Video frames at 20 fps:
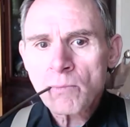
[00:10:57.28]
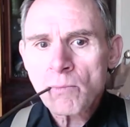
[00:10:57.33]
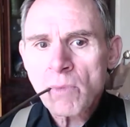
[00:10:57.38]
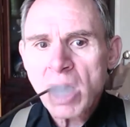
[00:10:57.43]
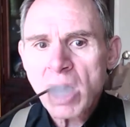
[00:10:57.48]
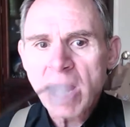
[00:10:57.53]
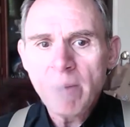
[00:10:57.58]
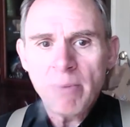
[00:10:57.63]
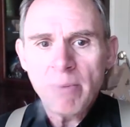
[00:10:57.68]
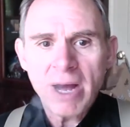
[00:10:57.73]

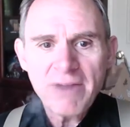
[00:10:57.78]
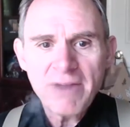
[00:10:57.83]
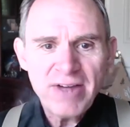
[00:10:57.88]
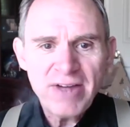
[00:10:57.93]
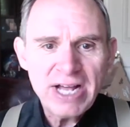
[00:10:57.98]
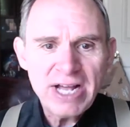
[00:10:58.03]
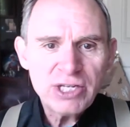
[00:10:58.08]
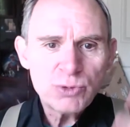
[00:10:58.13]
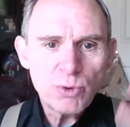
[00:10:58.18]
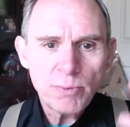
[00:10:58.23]
You know, my
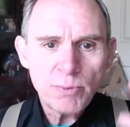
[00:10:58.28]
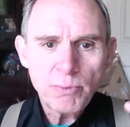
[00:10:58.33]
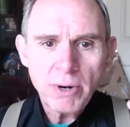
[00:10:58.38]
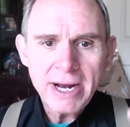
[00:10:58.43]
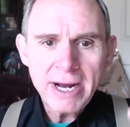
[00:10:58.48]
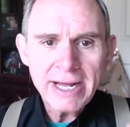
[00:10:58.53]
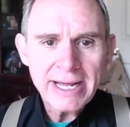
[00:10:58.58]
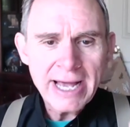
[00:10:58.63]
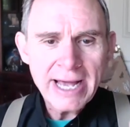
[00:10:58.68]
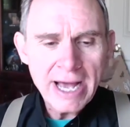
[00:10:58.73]
face will
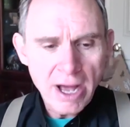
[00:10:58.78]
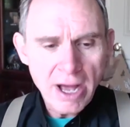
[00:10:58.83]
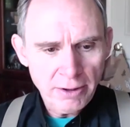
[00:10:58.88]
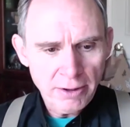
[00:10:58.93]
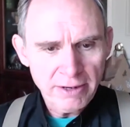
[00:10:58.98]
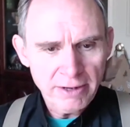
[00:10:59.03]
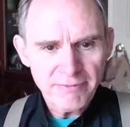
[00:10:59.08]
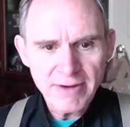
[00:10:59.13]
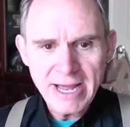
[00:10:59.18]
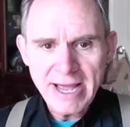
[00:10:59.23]
break out
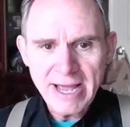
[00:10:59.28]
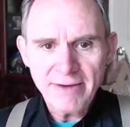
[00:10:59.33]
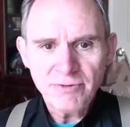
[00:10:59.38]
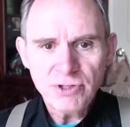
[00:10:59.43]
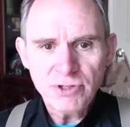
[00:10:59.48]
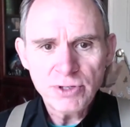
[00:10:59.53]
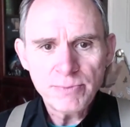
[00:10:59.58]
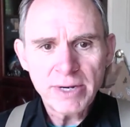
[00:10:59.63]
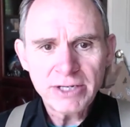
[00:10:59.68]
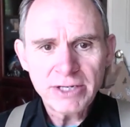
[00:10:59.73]
if I have
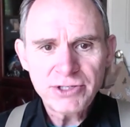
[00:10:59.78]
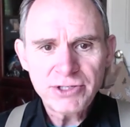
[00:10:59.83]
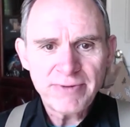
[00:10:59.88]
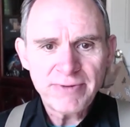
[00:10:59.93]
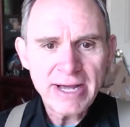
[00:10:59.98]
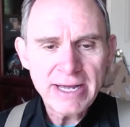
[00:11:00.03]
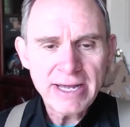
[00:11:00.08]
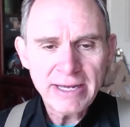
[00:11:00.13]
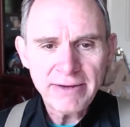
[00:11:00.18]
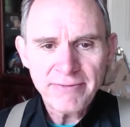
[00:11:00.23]
too much. If
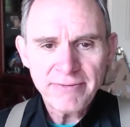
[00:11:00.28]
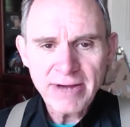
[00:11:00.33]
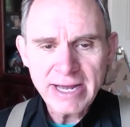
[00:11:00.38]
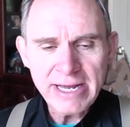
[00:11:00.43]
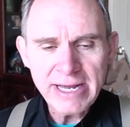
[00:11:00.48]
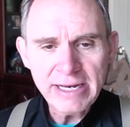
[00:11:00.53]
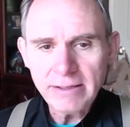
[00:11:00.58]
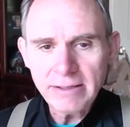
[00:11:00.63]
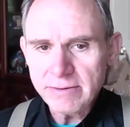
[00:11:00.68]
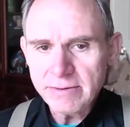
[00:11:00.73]
I
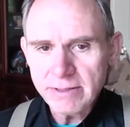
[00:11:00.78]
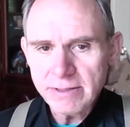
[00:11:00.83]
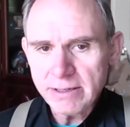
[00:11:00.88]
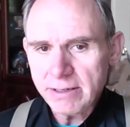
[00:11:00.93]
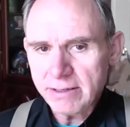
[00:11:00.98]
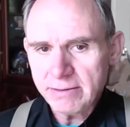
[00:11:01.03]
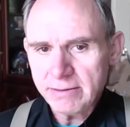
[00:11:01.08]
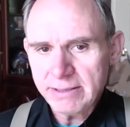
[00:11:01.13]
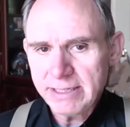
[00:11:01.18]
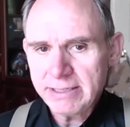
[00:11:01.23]
eat,
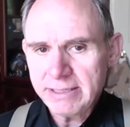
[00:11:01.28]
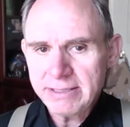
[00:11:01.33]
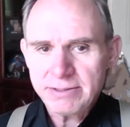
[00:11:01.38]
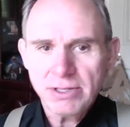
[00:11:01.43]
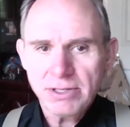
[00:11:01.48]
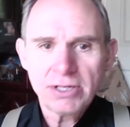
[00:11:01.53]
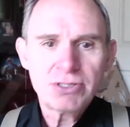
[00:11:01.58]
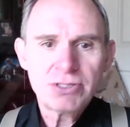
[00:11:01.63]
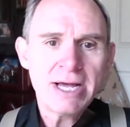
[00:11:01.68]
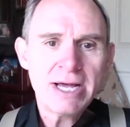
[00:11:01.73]
and it
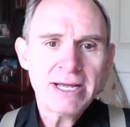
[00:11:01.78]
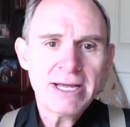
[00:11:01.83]
looks like